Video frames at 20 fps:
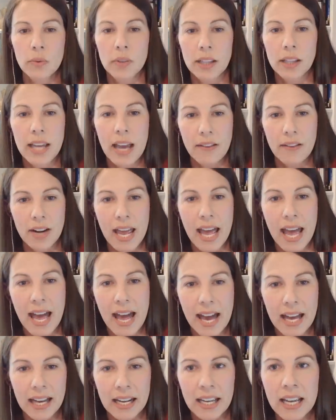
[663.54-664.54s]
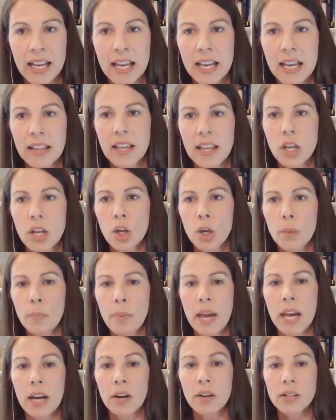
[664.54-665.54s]
we really haven't had, that your
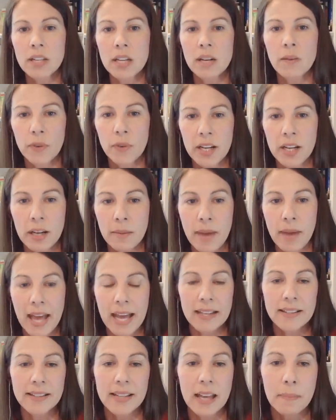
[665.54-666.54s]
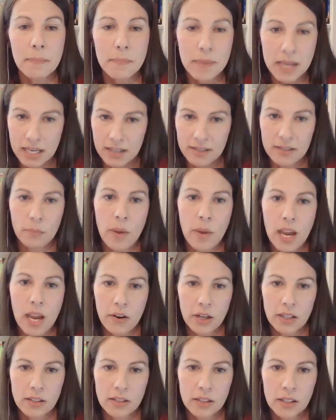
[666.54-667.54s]
parenting freedom ends at me as a
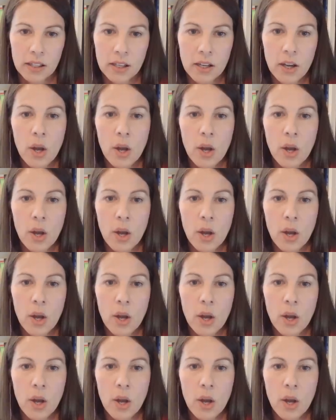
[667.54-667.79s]
parent.